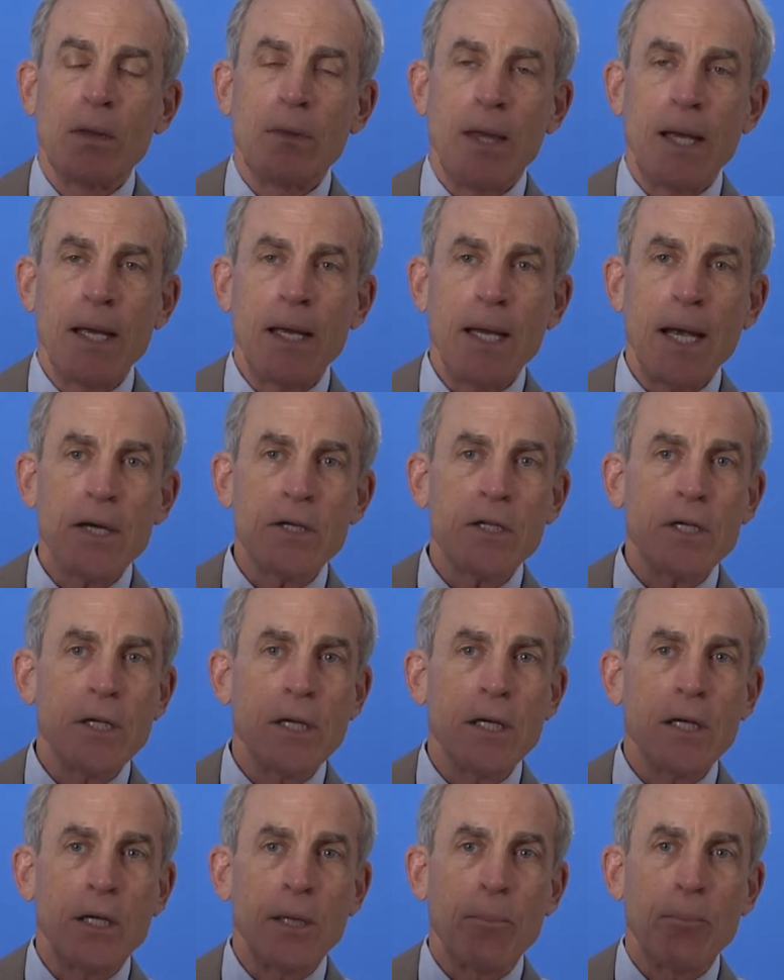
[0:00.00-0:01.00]
they can
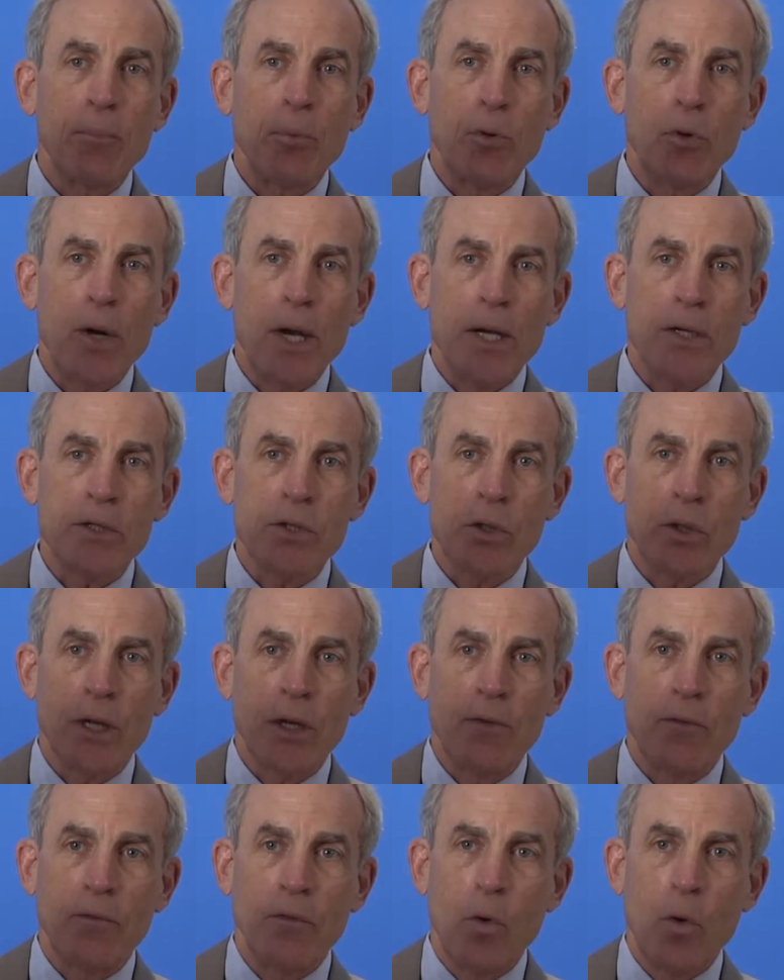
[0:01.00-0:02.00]
actually compress or
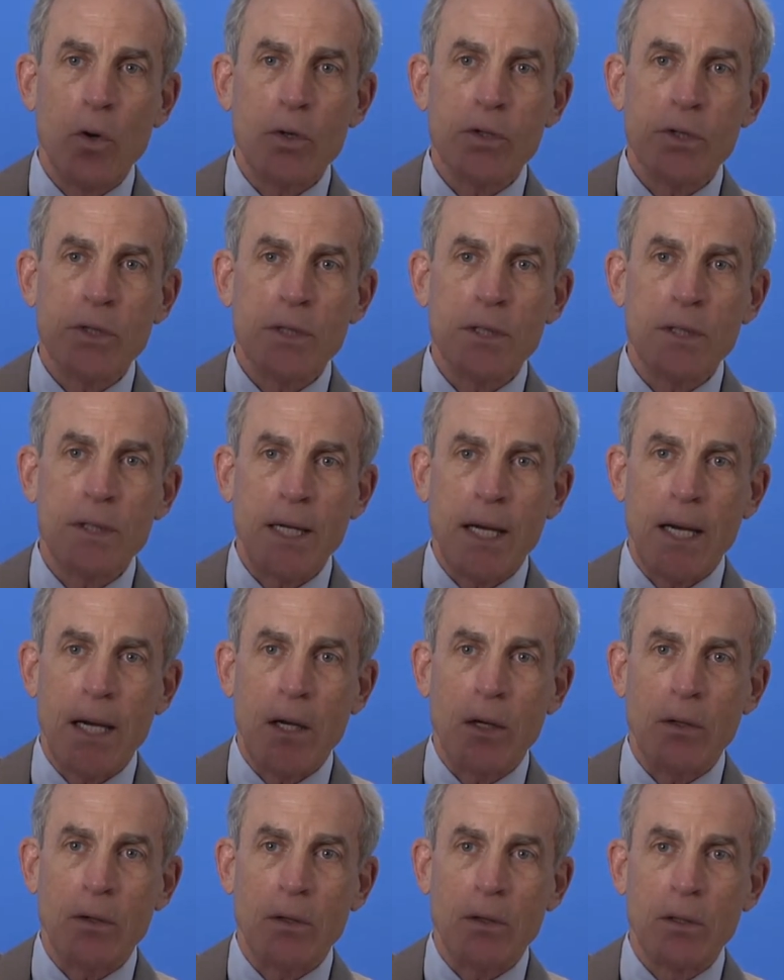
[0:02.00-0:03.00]
get forced
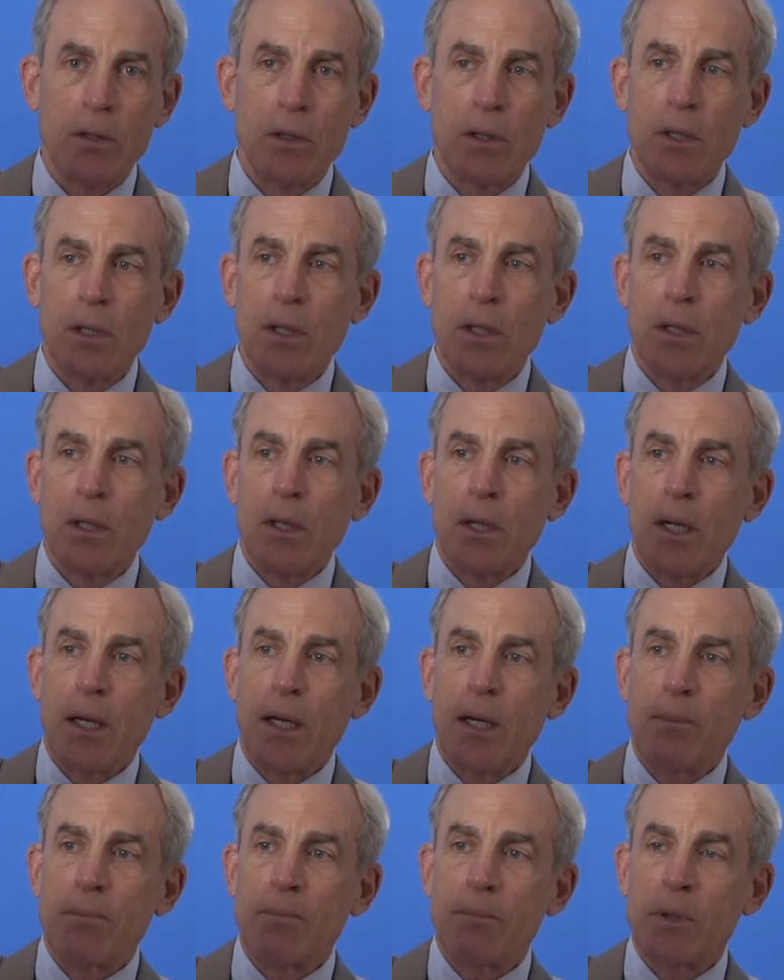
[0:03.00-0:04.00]
down
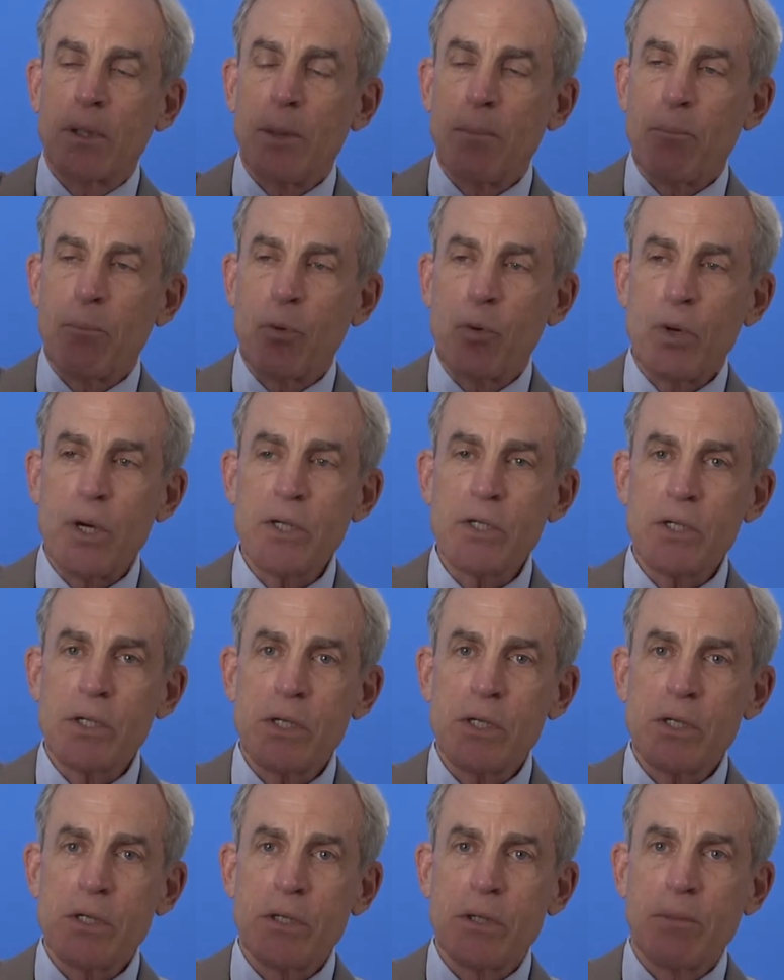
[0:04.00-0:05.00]
and it
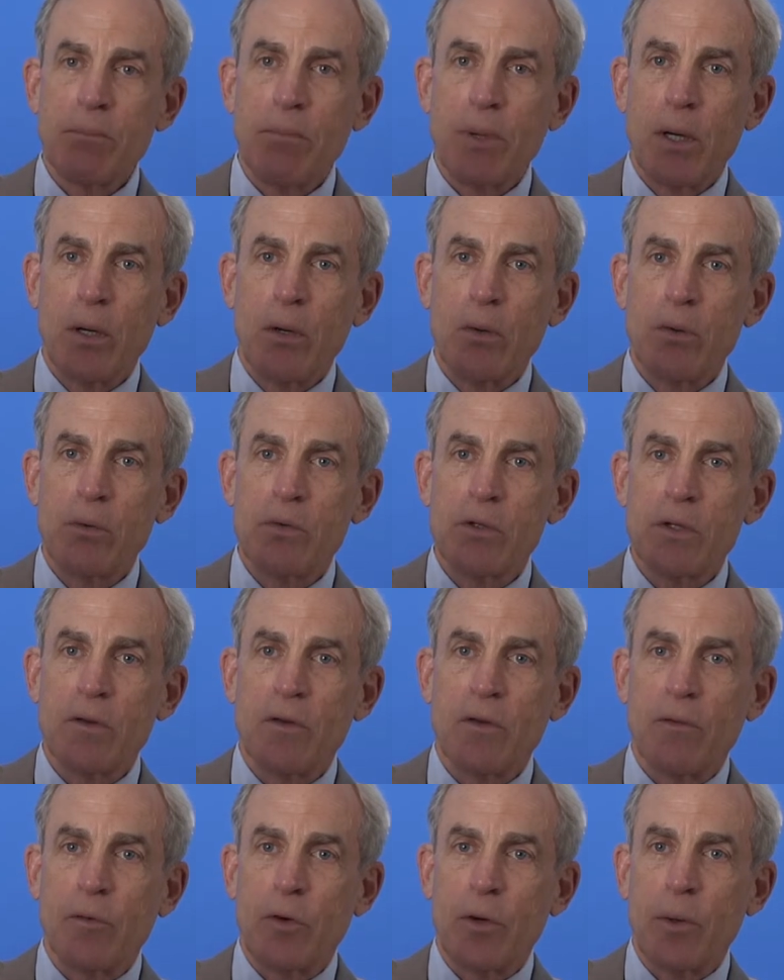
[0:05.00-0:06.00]
compresses the bones of
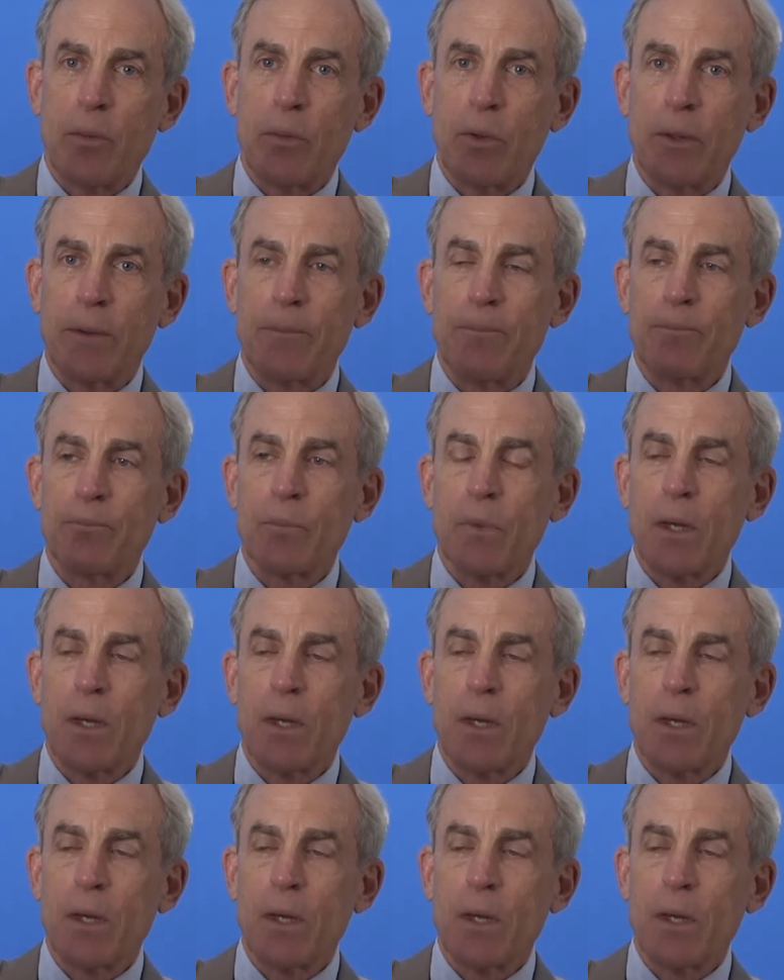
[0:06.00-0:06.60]
the vertebra.